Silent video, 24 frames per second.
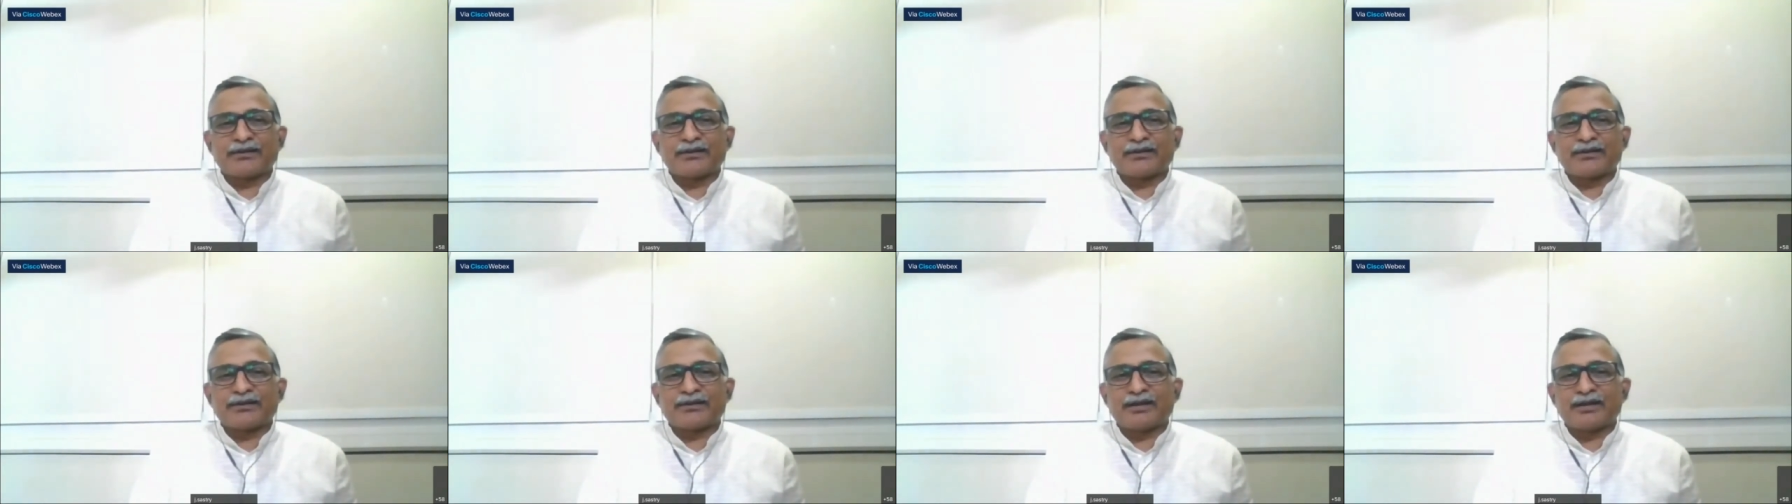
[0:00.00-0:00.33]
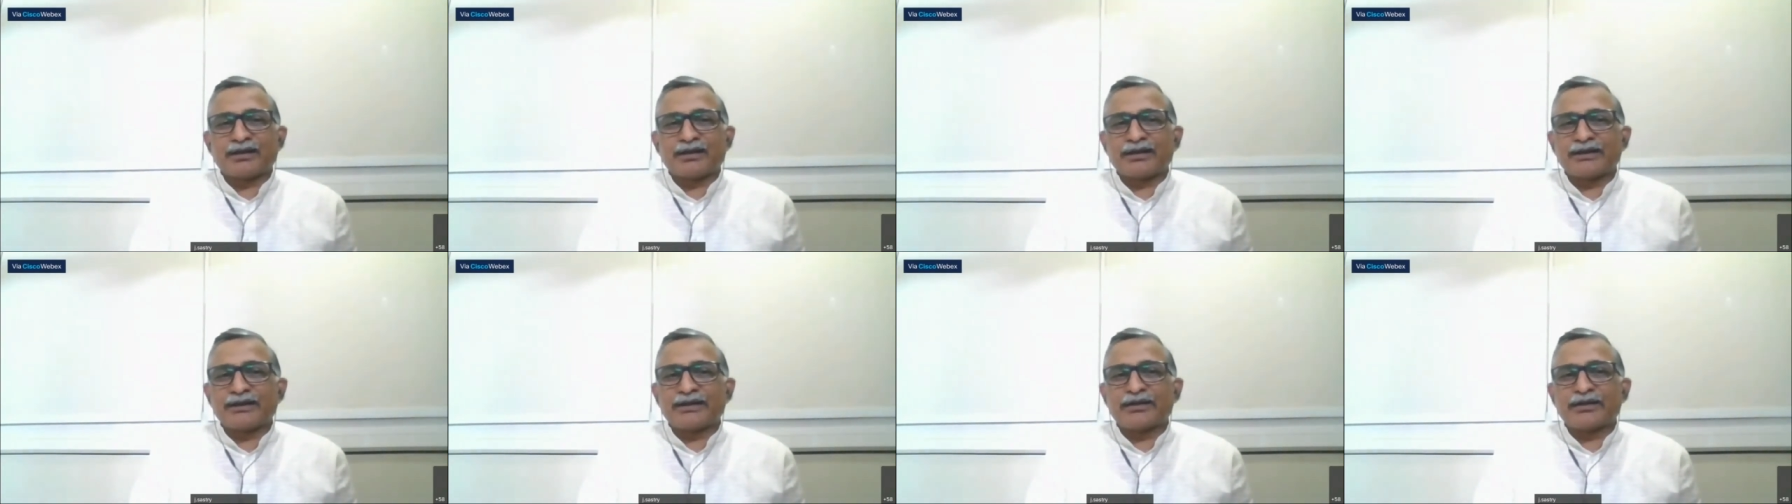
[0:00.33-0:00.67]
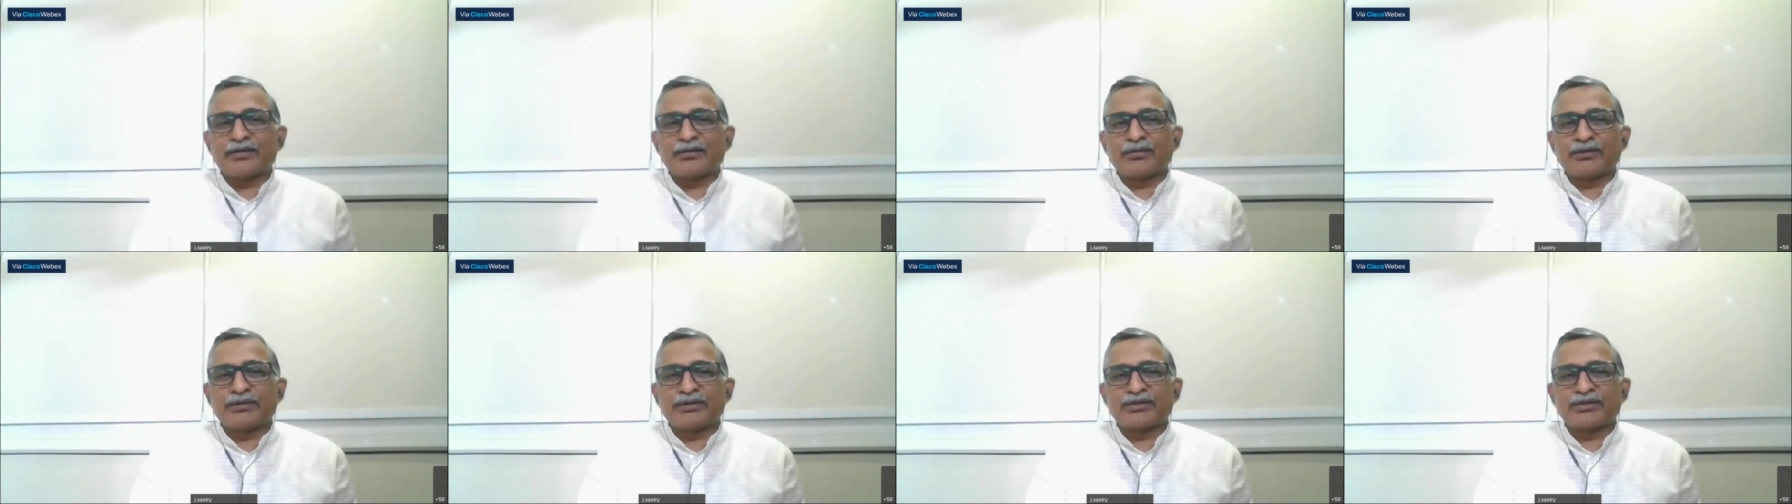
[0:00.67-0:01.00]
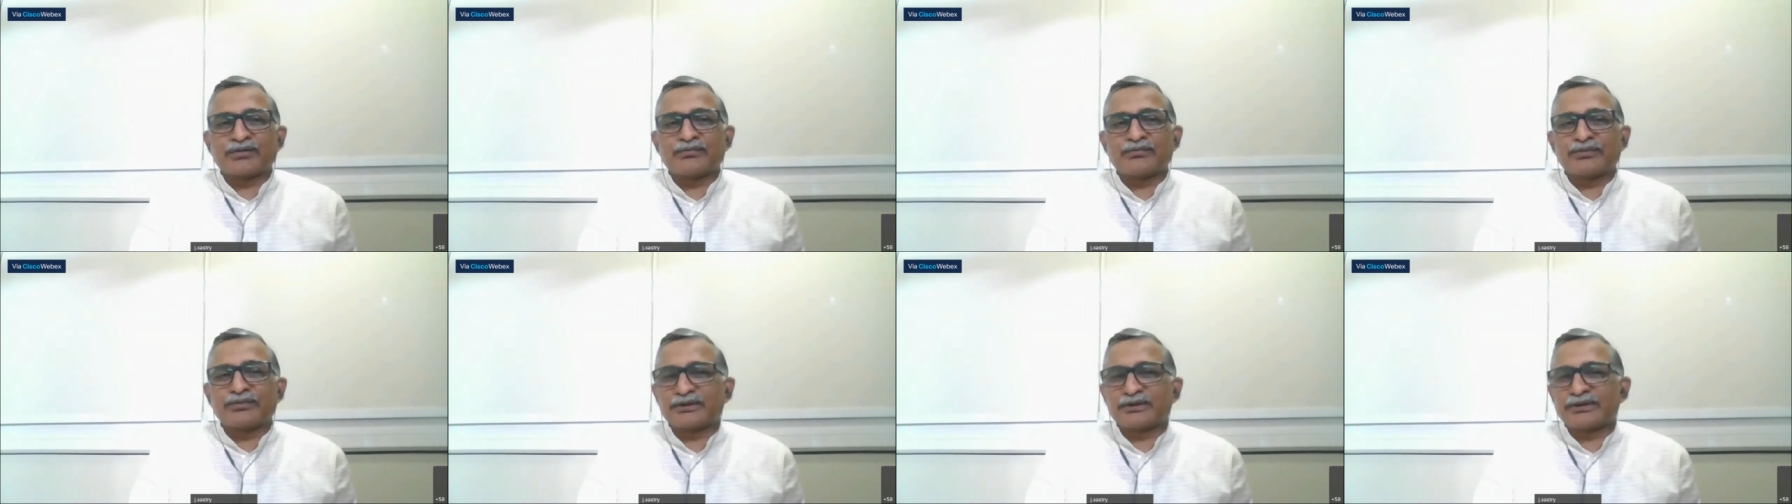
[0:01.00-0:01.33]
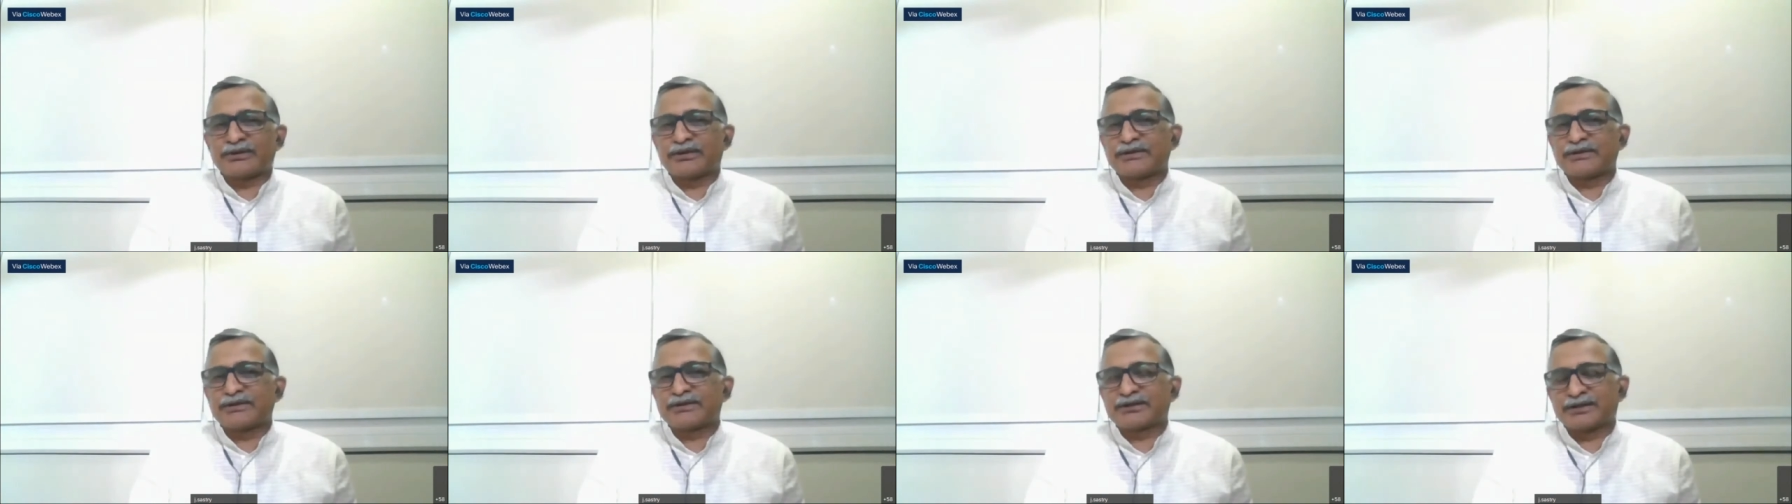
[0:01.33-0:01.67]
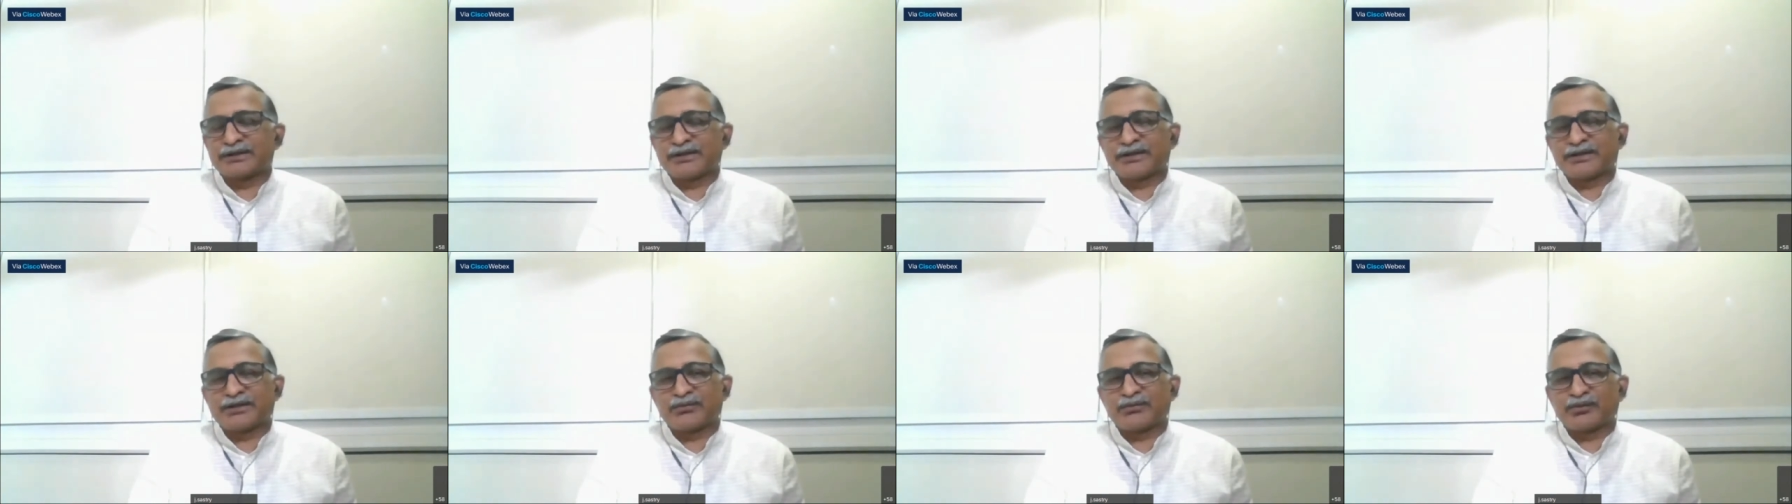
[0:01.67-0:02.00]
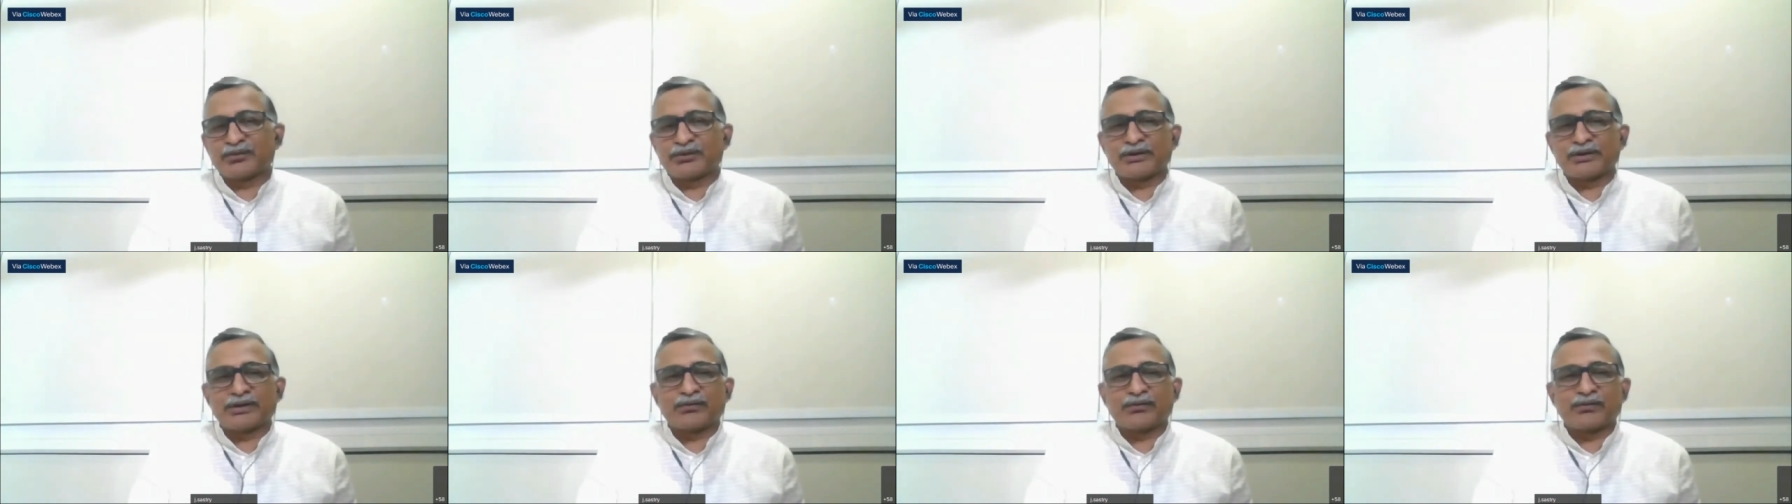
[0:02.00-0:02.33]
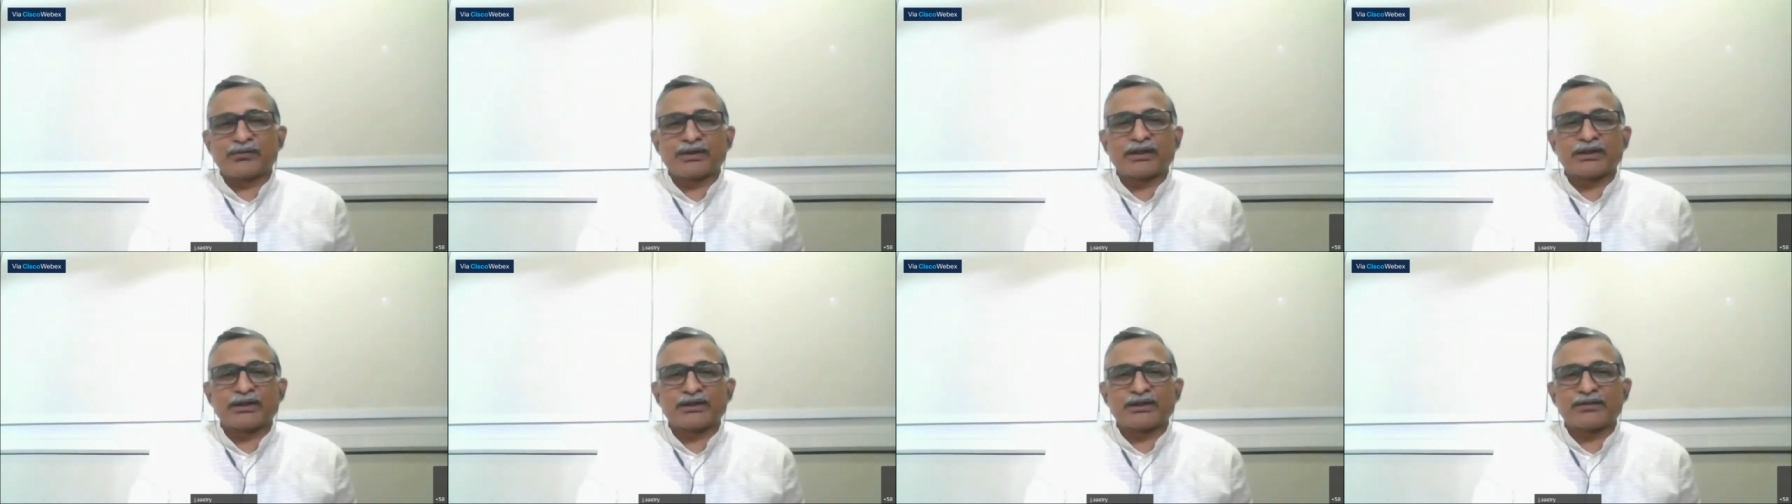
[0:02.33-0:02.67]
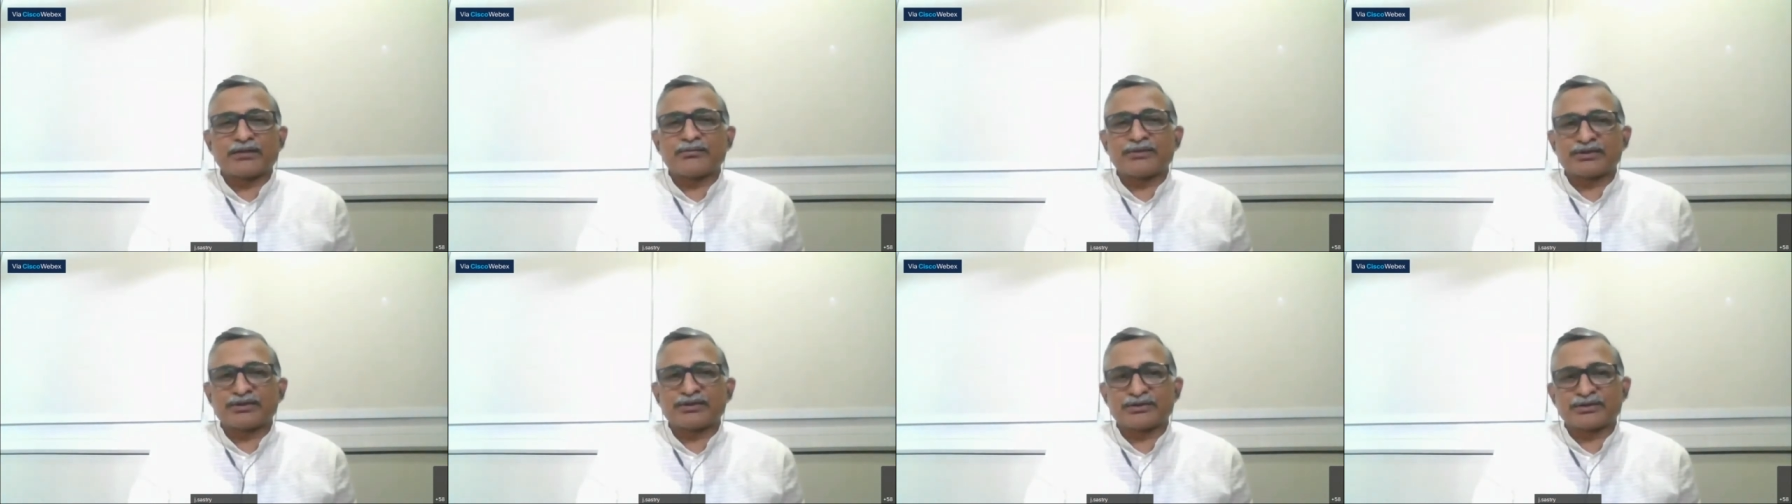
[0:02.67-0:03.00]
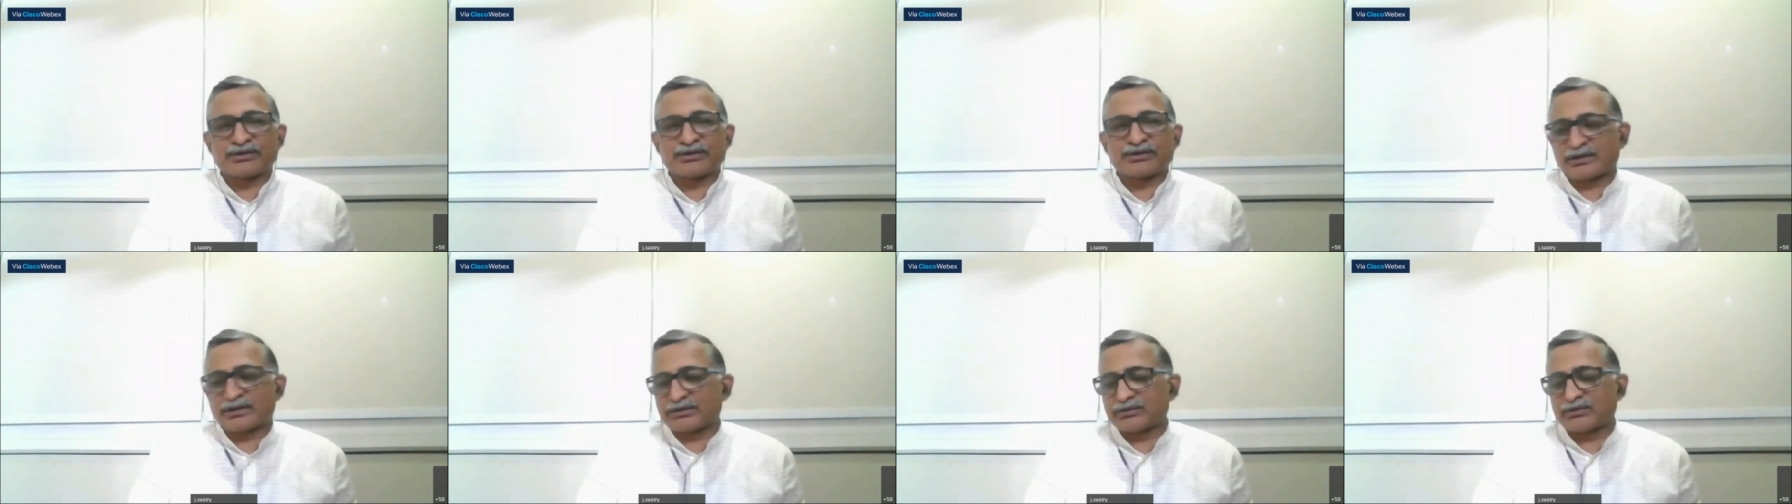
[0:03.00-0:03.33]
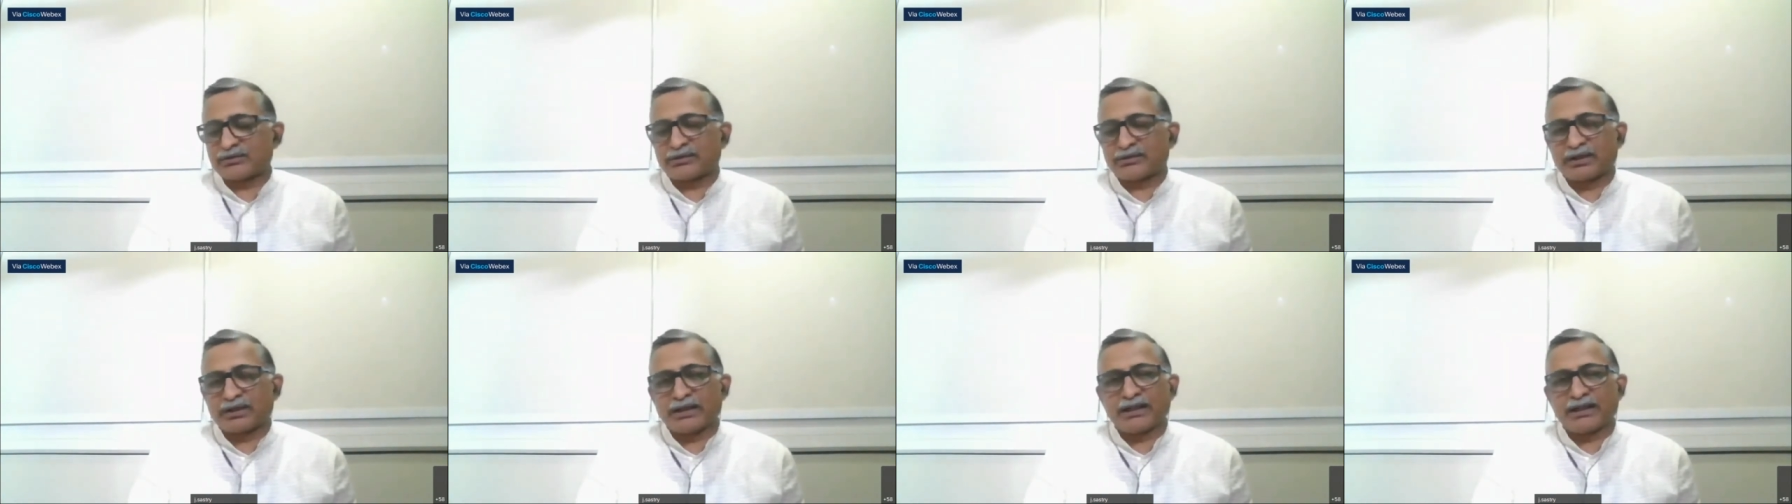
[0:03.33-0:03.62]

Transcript: longer incubation periods uh, would require other measures also.